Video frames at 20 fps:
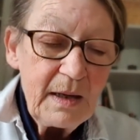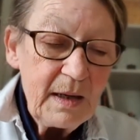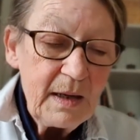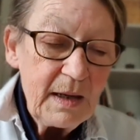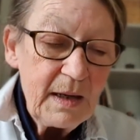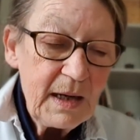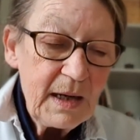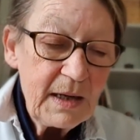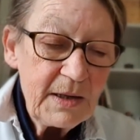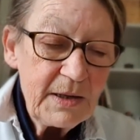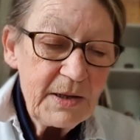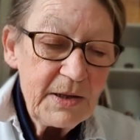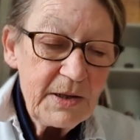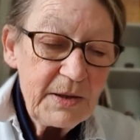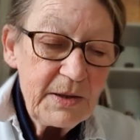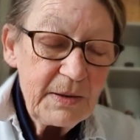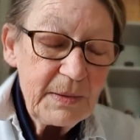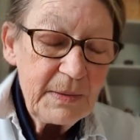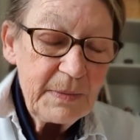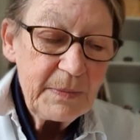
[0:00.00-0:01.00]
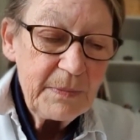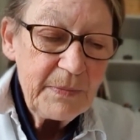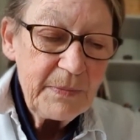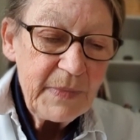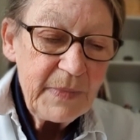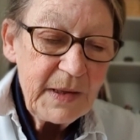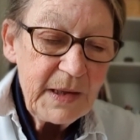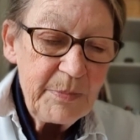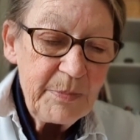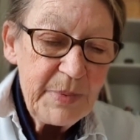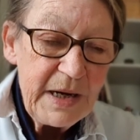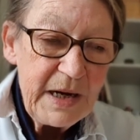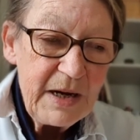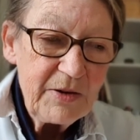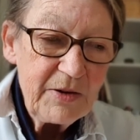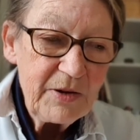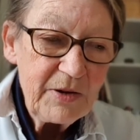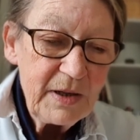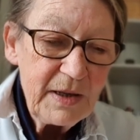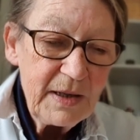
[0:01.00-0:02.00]
and
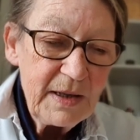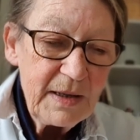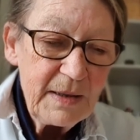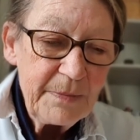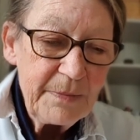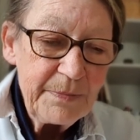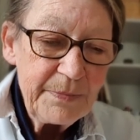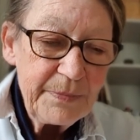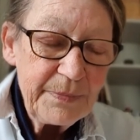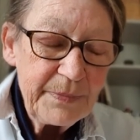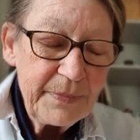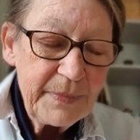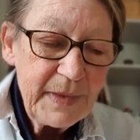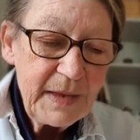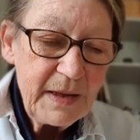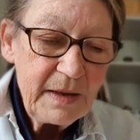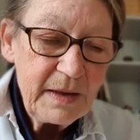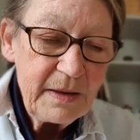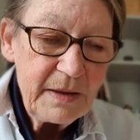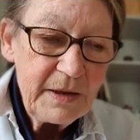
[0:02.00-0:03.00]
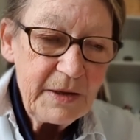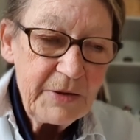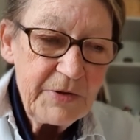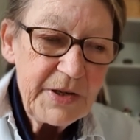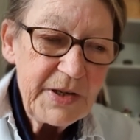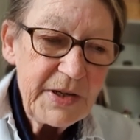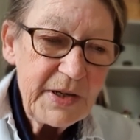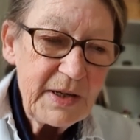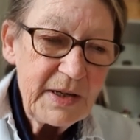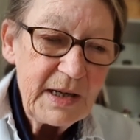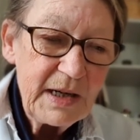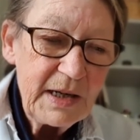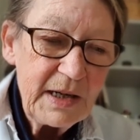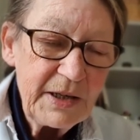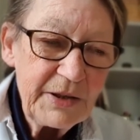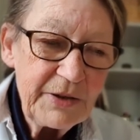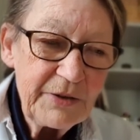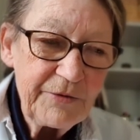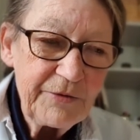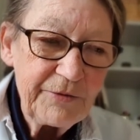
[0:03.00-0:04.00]
apparently there is a kind
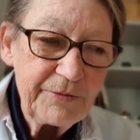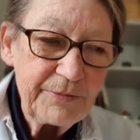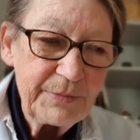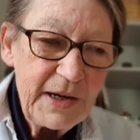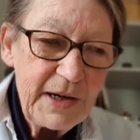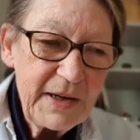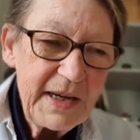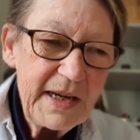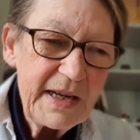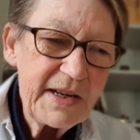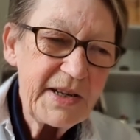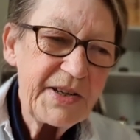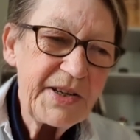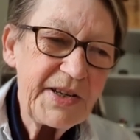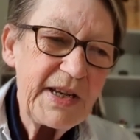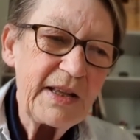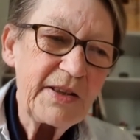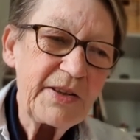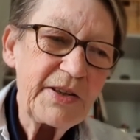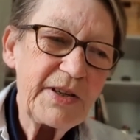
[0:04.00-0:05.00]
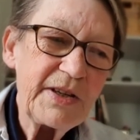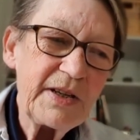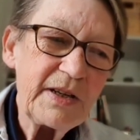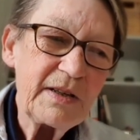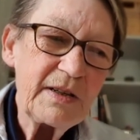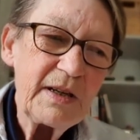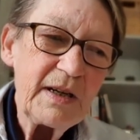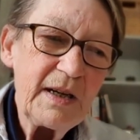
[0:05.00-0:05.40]
of I get a sense that